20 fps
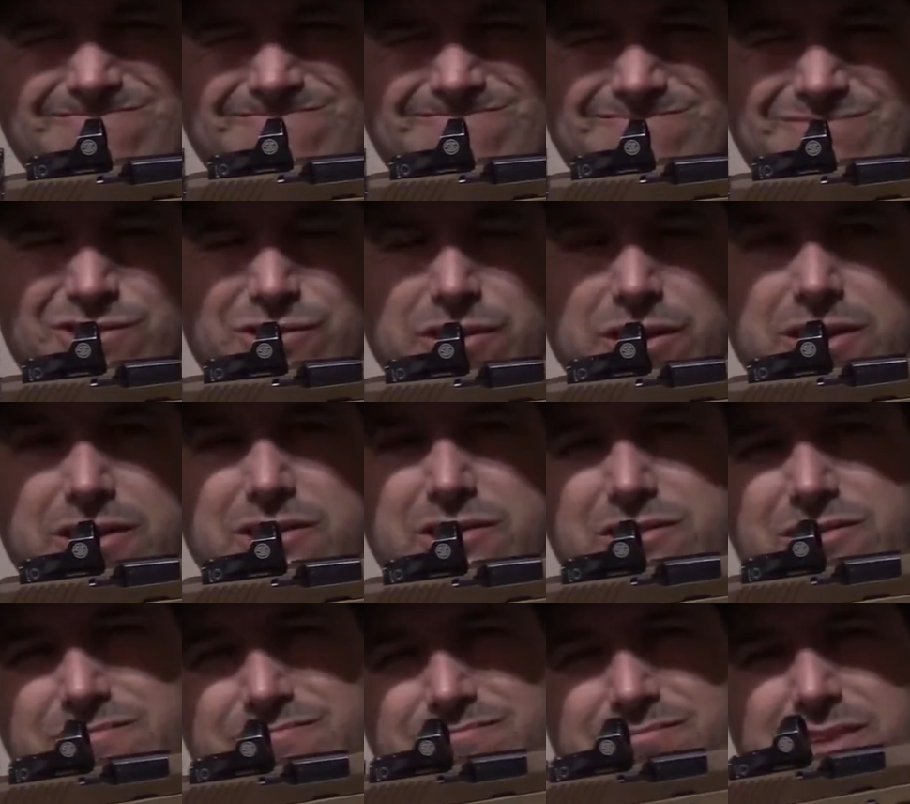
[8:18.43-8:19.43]

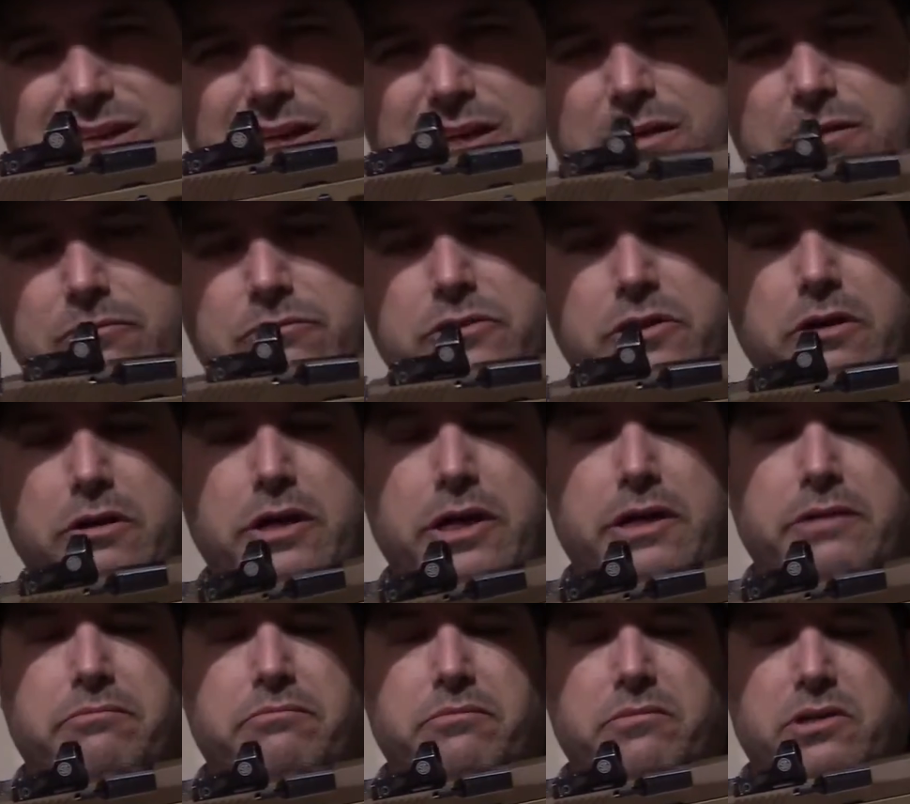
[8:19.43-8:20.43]
Triggers, it's all
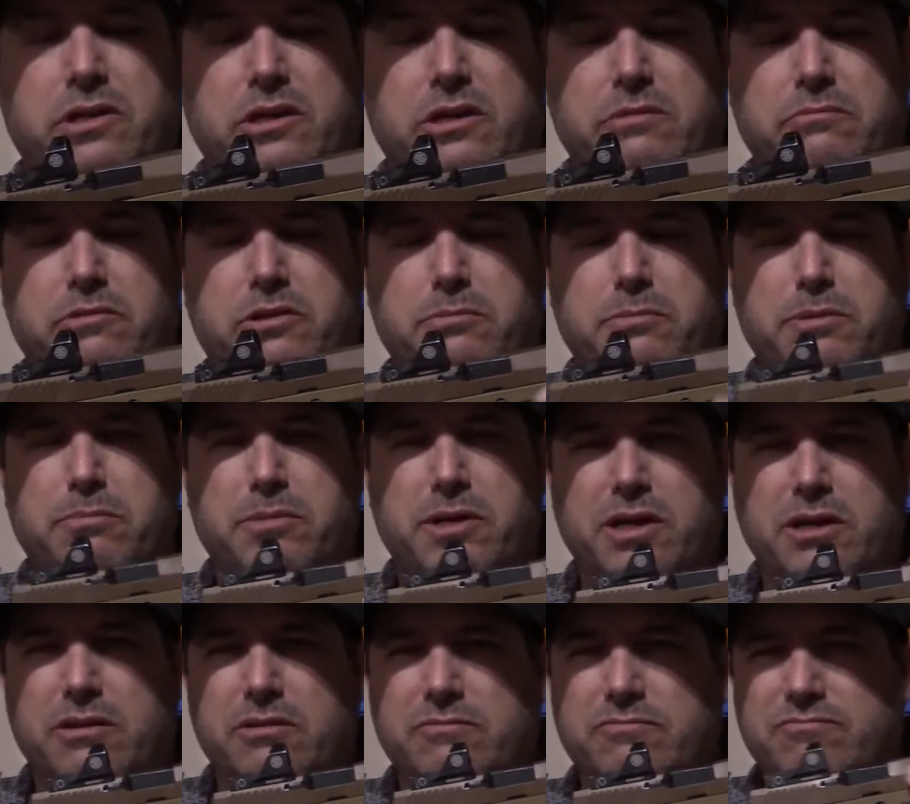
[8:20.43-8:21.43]
right. Could be
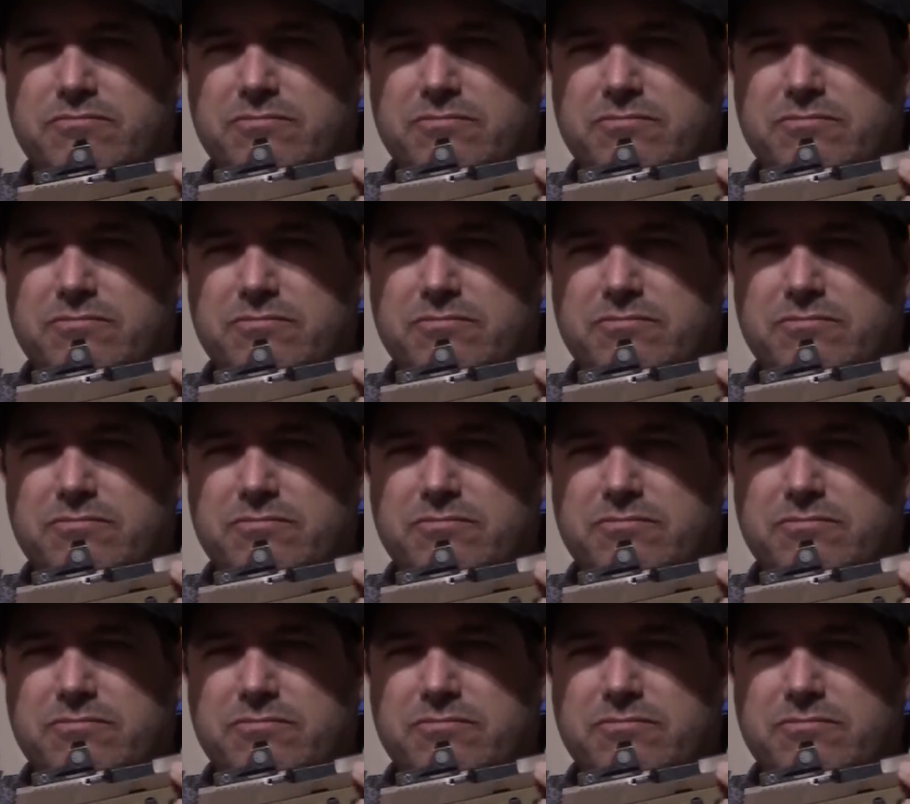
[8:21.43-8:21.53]
better,